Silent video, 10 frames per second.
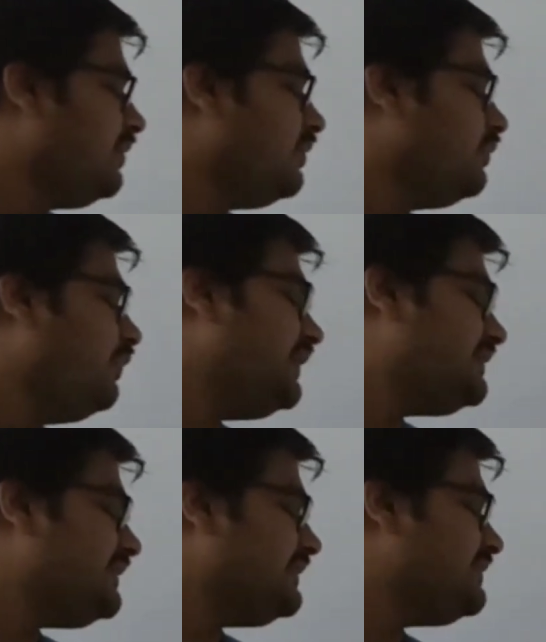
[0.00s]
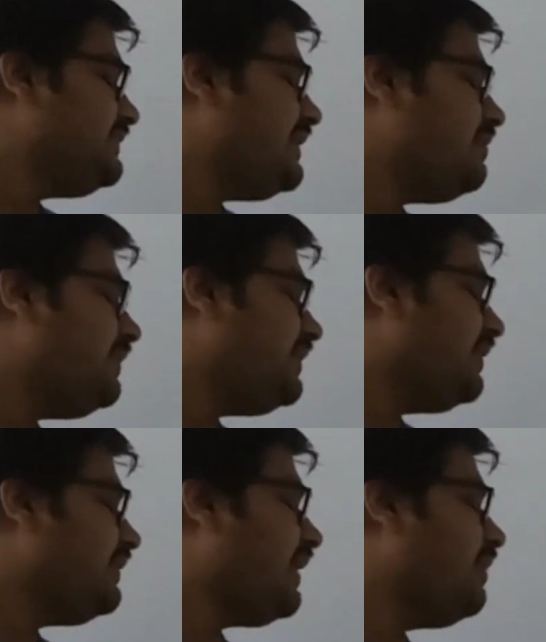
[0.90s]
which is 10 meter in
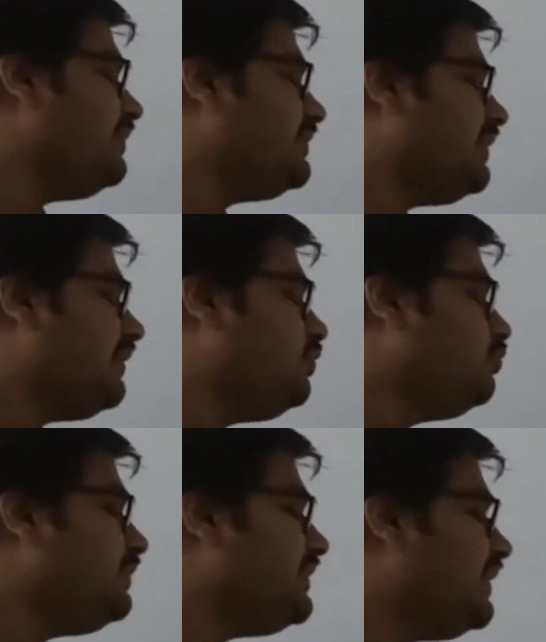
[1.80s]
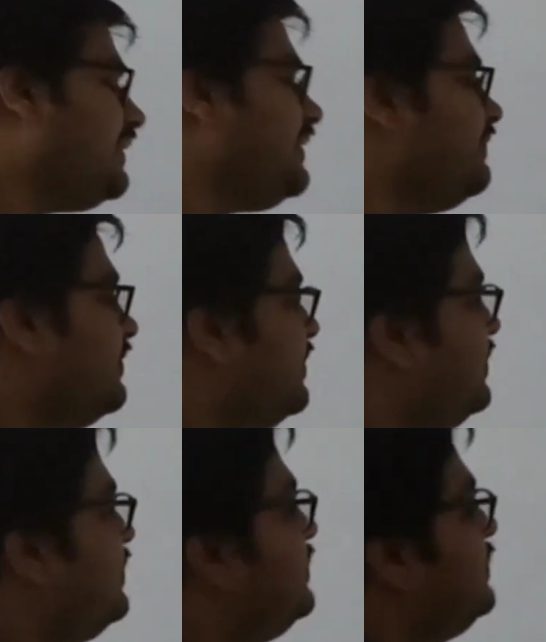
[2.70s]
diameter and 2 meter deep.
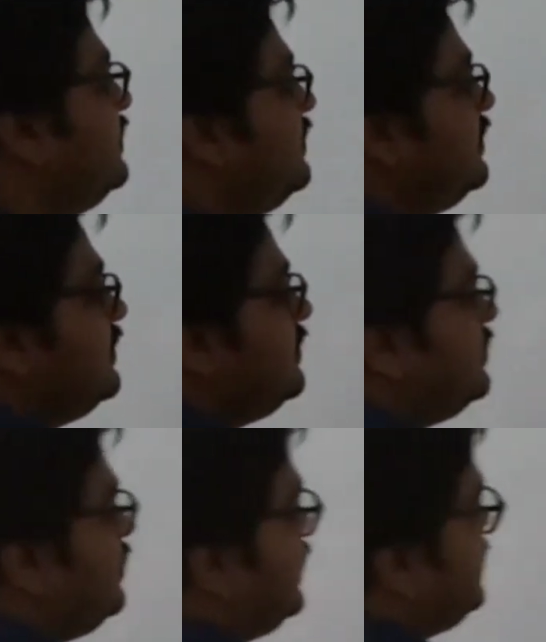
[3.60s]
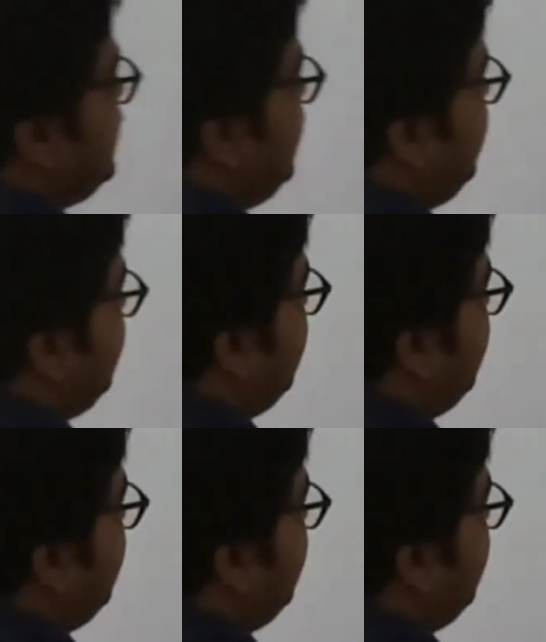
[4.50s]
So the cylindrical